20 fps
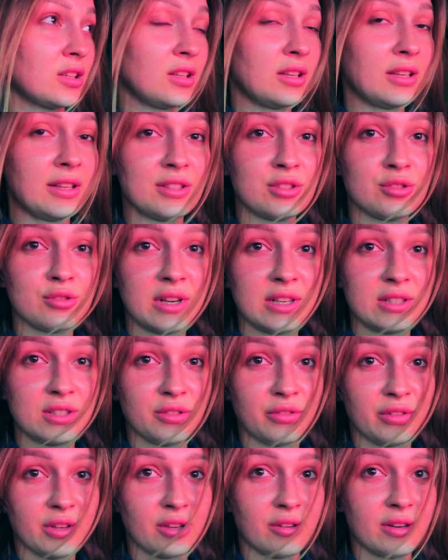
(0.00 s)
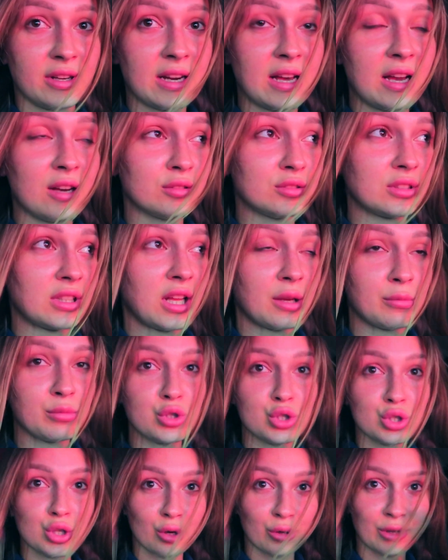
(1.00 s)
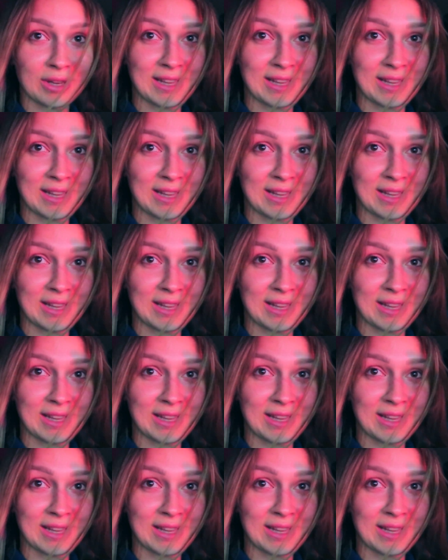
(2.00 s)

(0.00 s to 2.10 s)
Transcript: Let's try to figure it out. And I'm so